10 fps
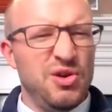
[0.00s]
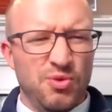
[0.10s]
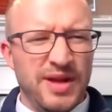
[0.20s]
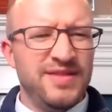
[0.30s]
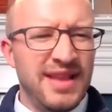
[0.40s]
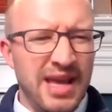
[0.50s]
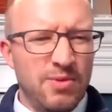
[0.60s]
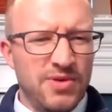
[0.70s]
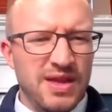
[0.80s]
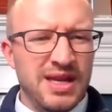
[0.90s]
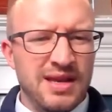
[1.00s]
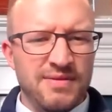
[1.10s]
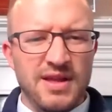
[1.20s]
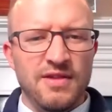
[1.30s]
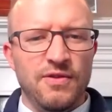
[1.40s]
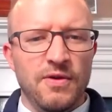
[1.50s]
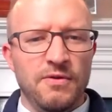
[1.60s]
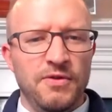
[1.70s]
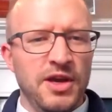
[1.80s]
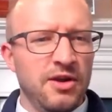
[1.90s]
Do you resonate with any of these
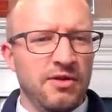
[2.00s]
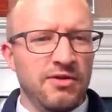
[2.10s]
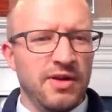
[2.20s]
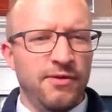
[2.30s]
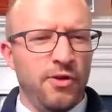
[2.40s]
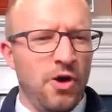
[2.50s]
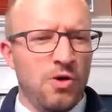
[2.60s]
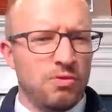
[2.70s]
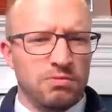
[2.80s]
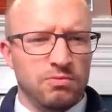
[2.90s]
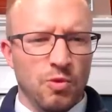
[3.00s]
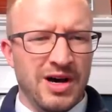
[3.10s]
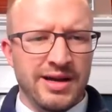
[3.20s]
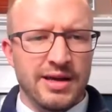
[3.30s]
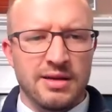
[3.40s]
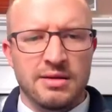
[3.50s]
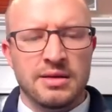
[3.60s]
figures? If so, why?